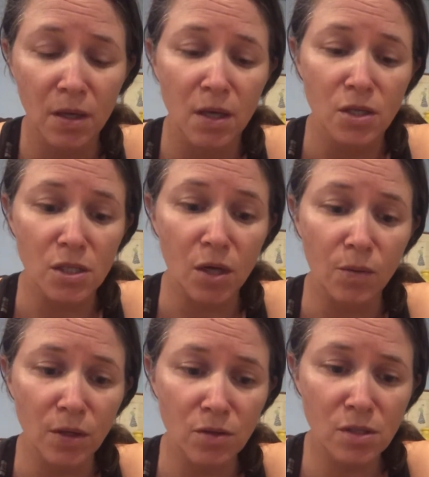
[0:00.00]
So we
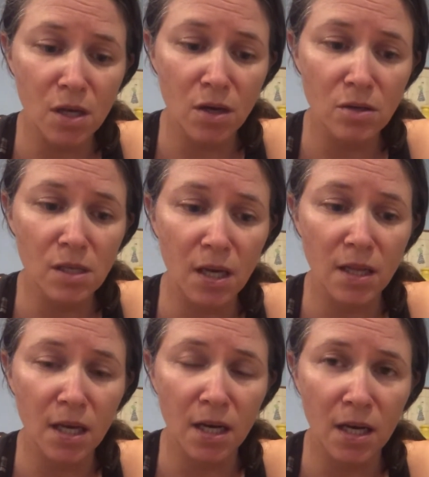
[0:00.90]
use those, and
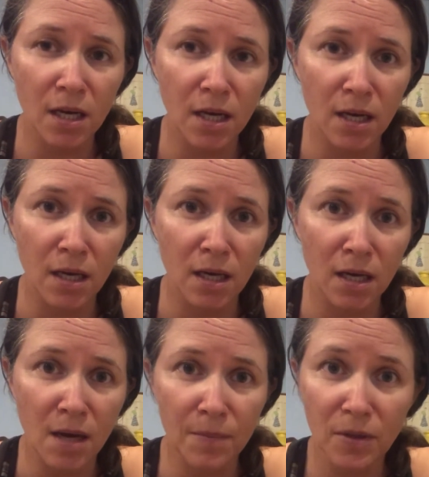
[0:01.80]
then a
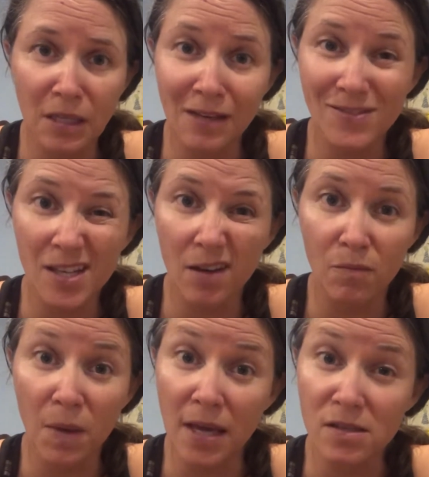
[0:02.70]
couple leaves of
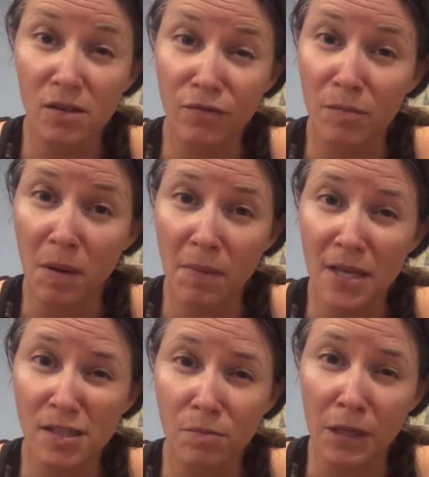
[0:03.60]
basil from my
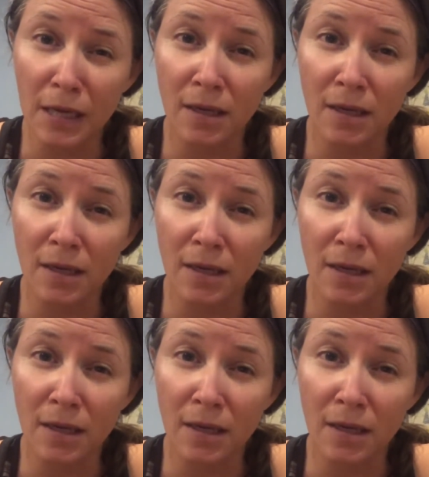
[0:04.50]
basil plant,